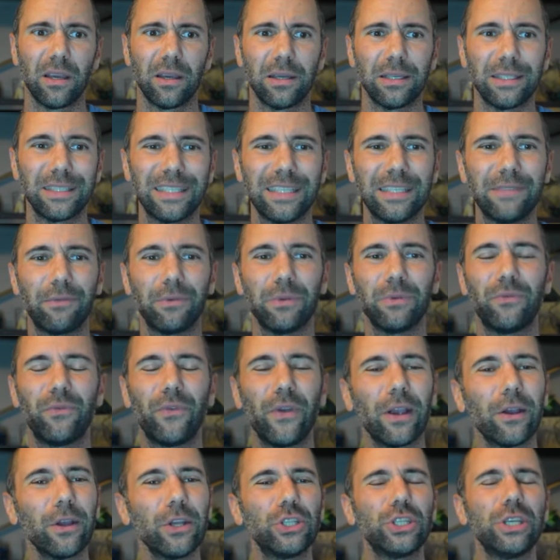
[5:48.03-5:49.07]
See,
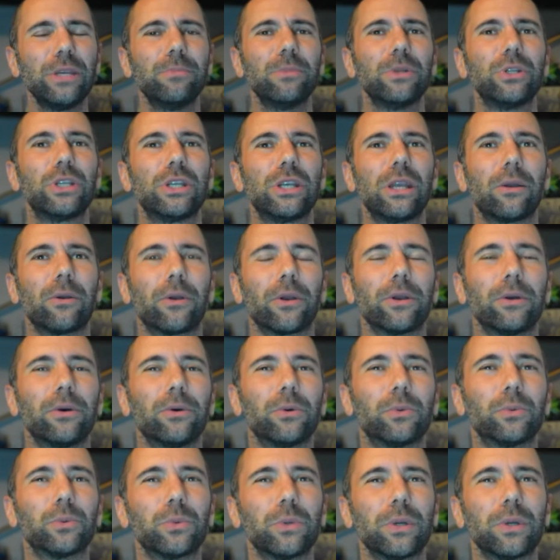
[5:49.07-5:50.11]
very cheap
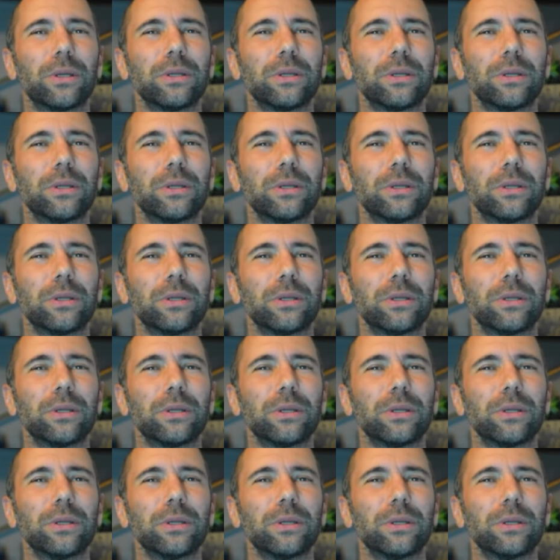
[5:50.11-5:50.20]
material